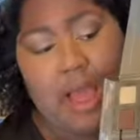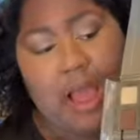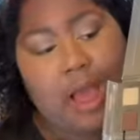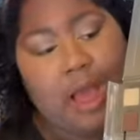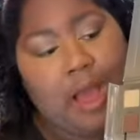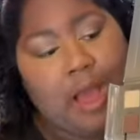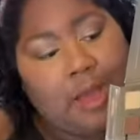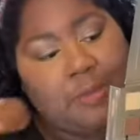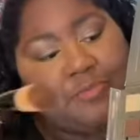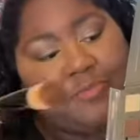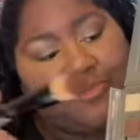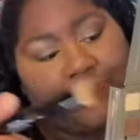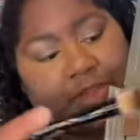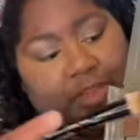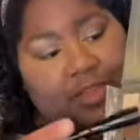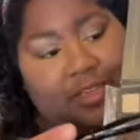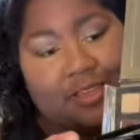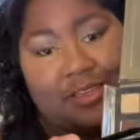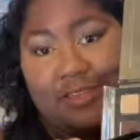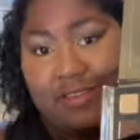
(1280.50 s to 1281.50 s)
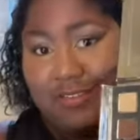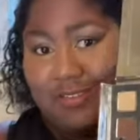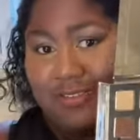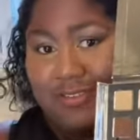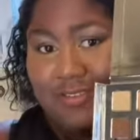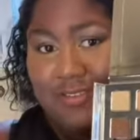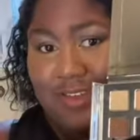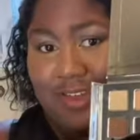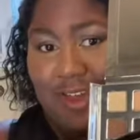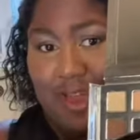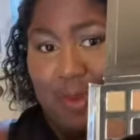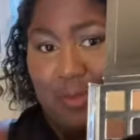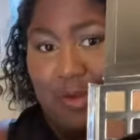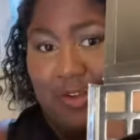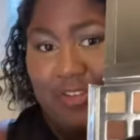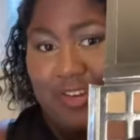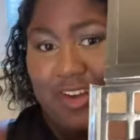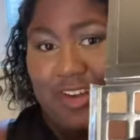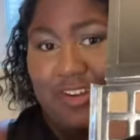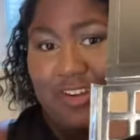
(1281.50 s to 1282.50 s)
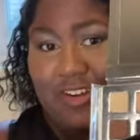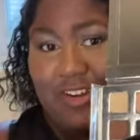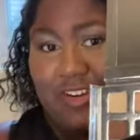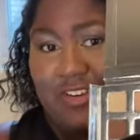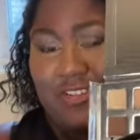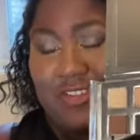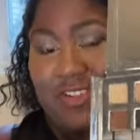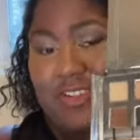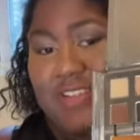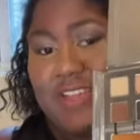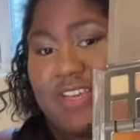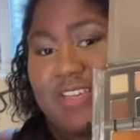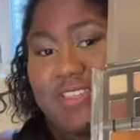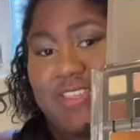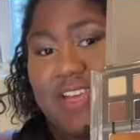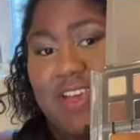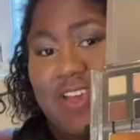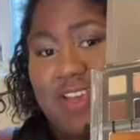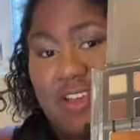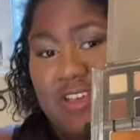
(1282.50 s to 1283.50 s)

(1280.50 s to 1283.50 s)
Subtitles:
Obvi, I'm already darker than this.